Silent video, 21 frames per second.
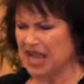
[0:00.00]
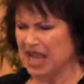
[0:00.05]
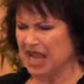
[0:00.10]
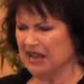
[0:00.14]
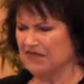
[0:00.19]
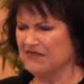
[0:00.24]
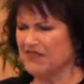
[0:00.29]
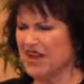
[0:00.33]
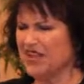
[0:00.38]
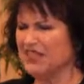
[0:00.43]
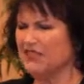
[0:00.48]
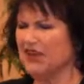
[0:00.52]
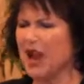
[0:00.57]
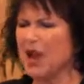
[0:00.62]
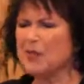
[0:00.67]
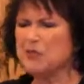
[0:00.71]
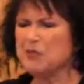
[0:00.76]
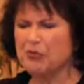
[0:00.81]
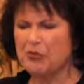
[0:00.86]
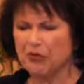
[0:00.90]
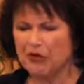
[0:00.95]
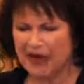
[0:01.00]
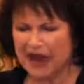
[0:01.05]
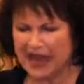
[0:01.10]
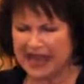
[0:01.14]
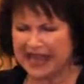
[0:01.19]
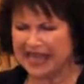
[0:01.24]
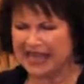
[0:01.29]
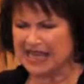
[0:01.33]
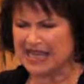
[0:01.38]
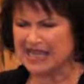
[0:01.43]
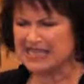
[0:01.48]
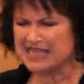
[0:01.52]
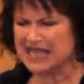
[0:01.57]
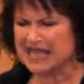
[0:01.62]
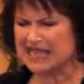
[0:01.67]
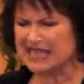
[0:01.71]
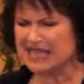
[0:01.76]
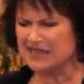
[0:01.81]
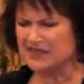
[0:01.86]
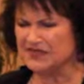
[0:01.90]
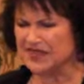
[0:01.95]
And Father, I pray as I
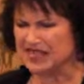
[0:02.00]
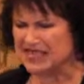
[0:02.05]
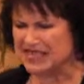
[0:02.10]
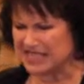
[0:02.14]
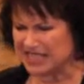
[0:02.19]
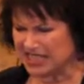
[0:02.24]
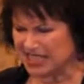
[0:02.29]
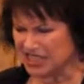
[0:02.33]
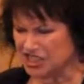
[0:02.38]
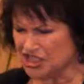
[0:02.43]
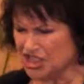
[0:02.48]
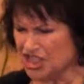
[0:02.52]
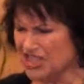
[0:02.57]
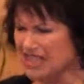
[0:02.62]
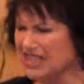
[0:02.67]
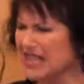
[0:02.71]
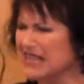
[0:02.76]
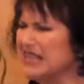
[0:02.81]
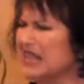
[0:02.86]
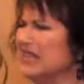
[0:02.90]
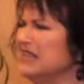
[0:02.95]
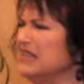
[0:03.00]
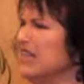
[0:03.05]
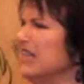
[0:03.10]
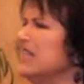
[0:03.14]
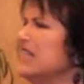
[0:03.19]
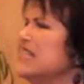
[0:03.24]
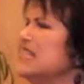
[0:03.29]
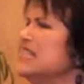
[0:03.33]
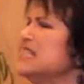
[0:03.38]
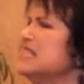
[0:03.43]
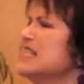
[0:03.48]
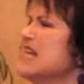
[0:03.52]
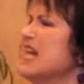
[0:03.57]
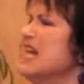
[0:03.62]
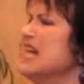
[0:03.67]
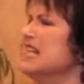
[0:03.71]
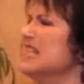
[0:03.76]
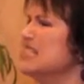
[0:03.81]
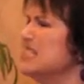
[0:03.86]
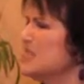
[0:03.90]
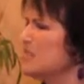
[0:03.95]
give this teaching that the ladies'
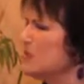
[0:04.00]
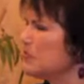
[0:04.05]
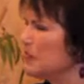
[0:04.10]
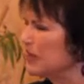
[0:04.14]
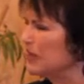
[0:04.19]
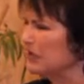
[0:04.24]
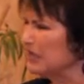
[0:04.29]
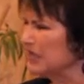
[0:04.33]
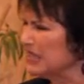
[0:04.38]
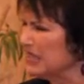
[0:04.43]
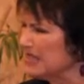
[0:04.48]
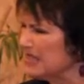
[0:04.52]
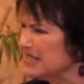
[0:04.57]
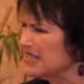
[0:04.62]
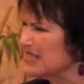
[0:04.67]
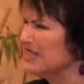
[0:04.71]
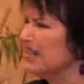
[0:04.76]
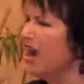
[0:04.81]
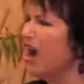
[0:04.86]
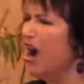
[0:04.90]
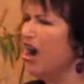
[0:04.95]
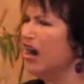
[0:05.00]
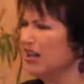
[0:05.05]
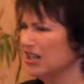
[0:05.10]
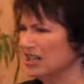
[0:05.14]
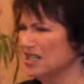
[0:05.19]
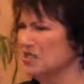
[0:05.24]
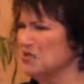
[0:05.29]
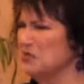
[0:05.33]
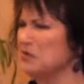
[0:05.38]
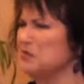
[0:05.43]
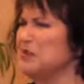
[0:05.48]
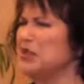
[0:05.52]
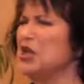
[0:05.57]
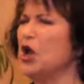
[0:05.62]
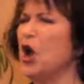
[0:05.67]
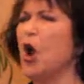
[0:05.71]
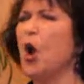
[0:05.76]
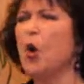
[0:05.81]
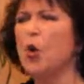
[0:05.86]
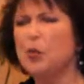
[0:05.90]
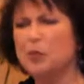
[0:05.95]
spirits and hearts would be
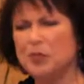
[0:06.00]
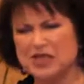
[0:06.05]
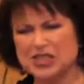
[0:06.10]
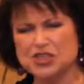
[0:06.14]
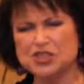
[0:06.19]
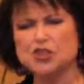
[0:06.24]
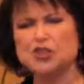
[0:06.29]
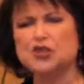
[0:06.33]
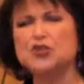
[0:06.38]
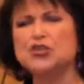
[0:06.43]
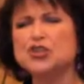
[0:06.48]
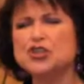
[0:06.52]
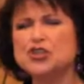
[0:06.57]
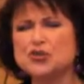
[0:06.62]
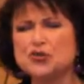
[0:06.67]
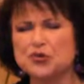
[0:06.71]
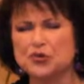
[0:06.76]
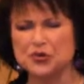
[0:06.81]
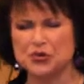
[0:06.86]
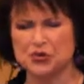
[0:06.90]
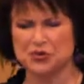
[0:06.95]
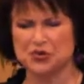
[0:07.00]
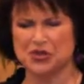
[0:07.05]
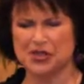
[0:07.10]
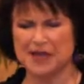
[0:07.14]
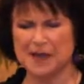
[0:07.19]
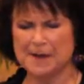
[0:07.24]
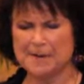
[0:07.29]
open to the truth.